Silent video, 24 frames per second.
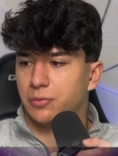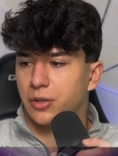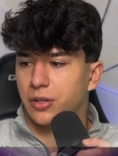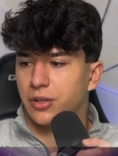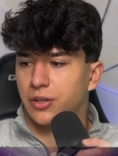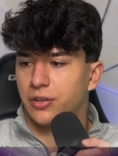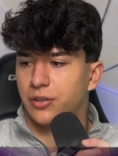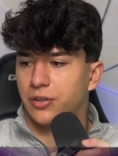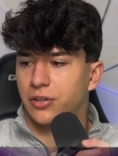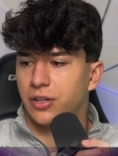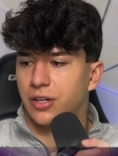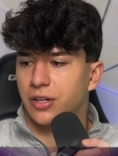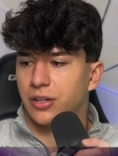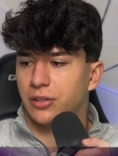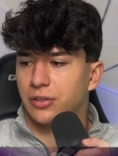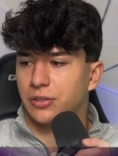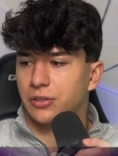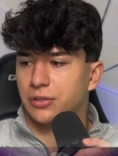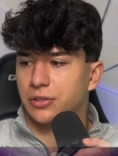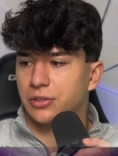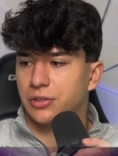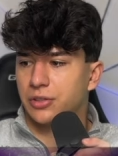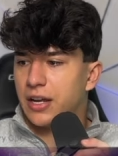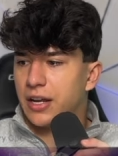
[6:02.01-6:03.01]
one hundred
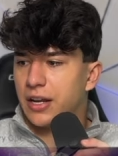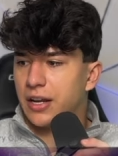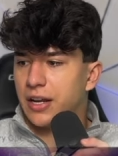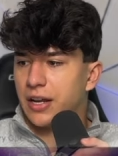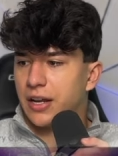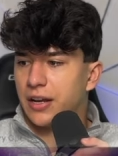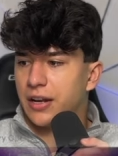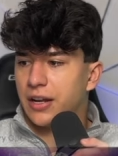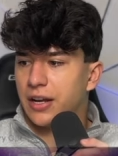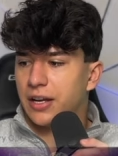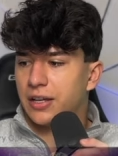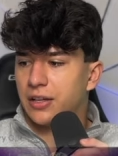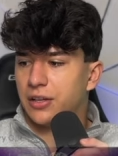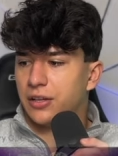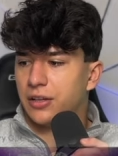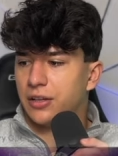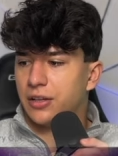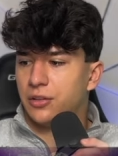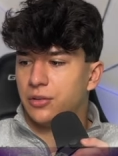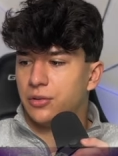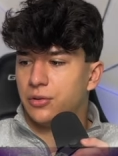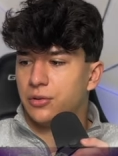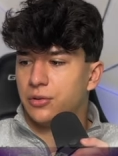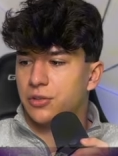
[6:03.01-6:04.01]
dollars, and I
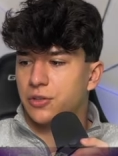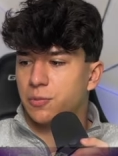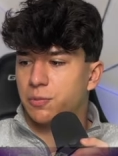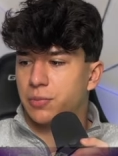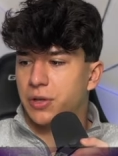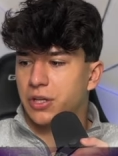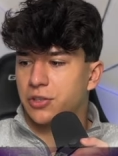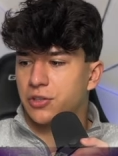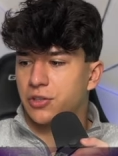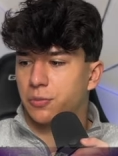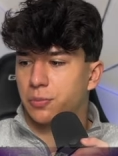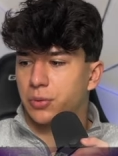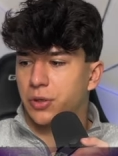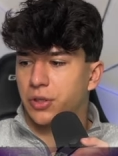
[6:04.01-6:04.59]
used pixel